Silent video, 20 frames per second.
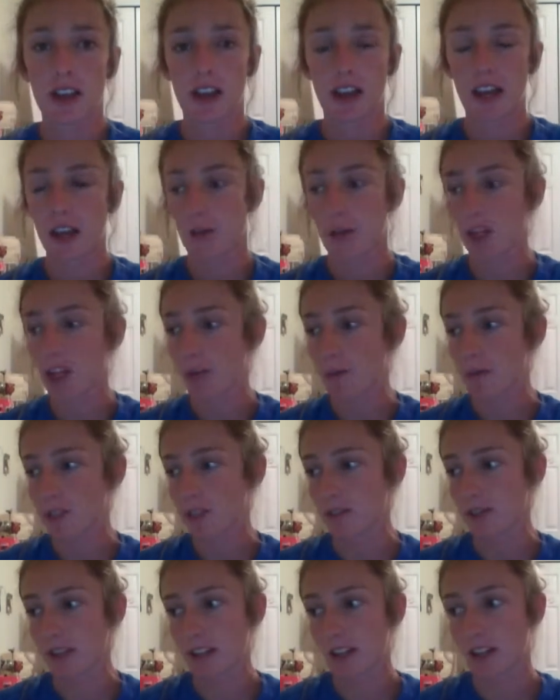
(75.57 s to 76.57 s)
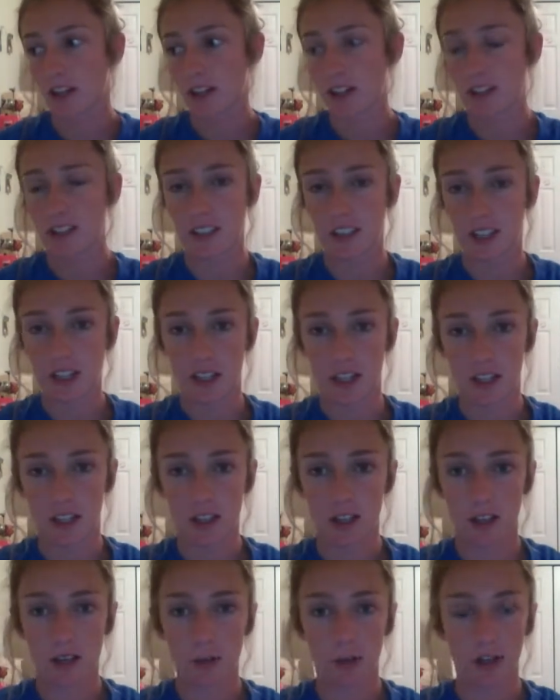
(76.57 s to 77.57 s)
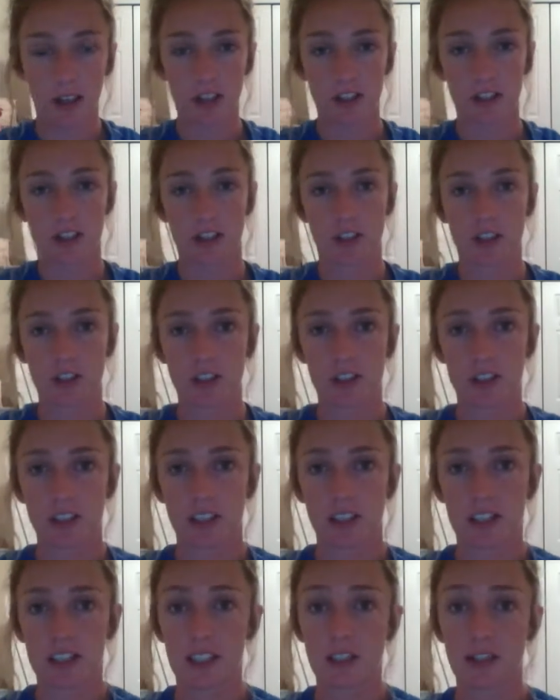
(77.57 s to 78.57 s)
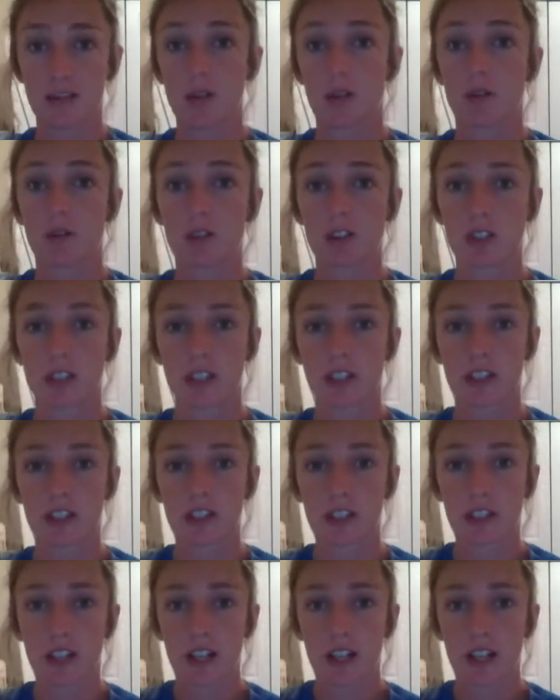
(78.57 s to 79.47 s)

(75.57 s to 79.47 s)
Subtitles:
And when it comes to Vygotsky, we are introduced to the idea of culture.